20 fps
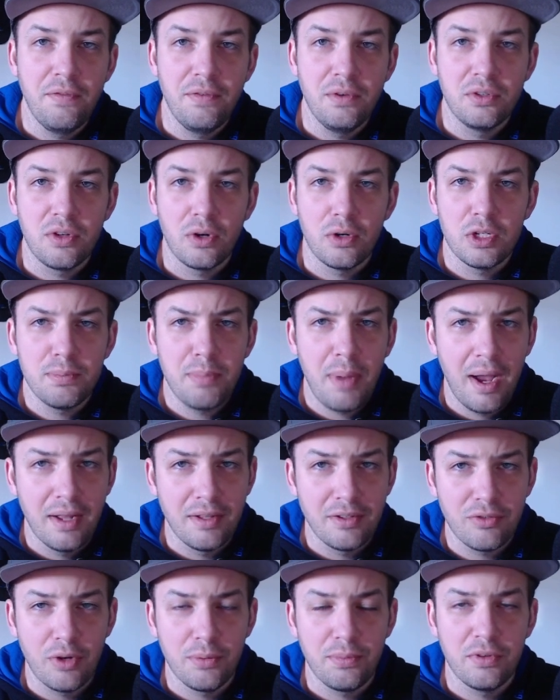If you search
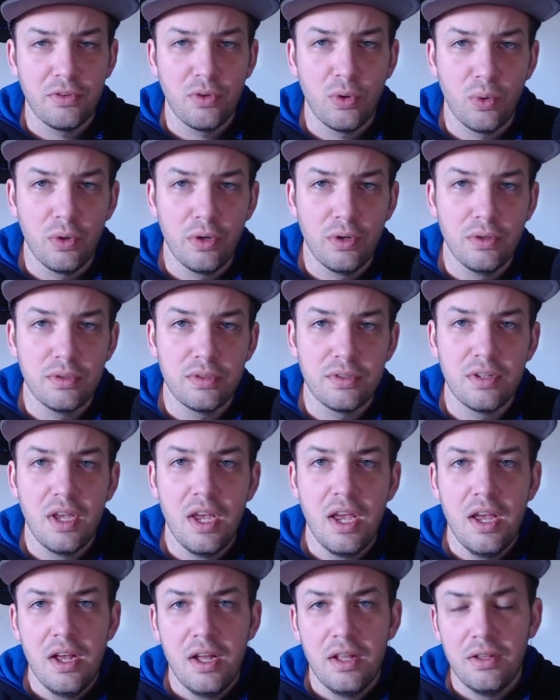Pine Script tutorials,
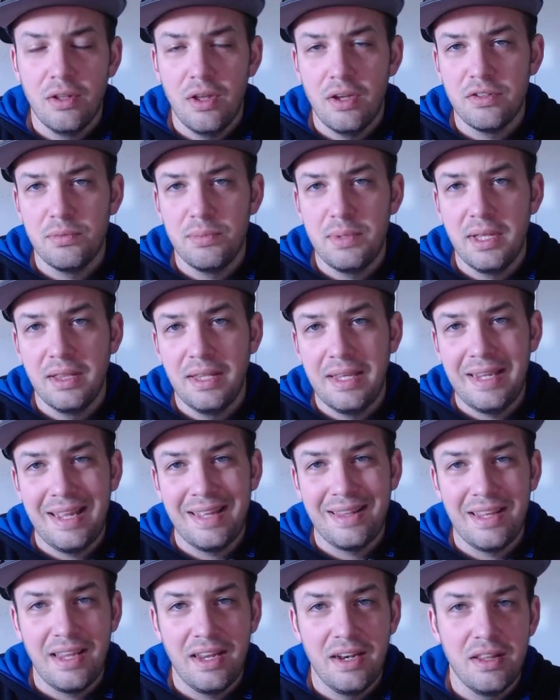there'll also be a
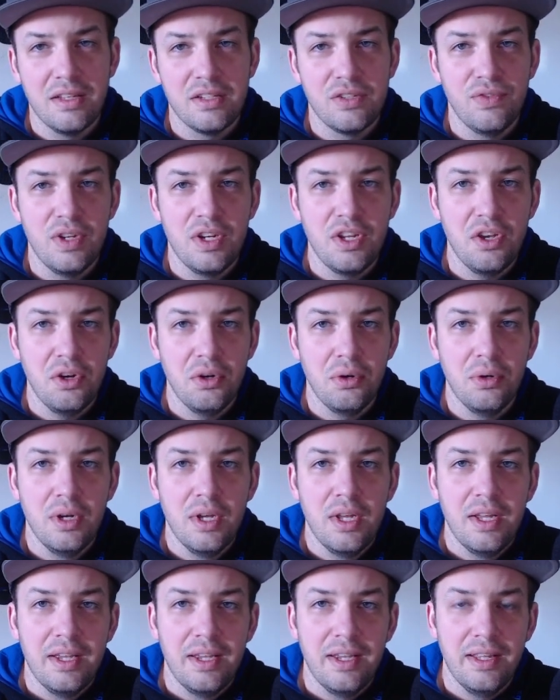link at the end of this video
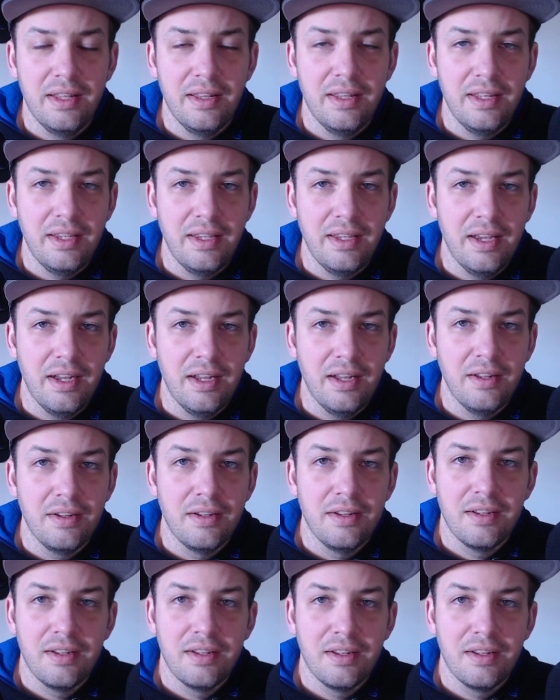in the uh,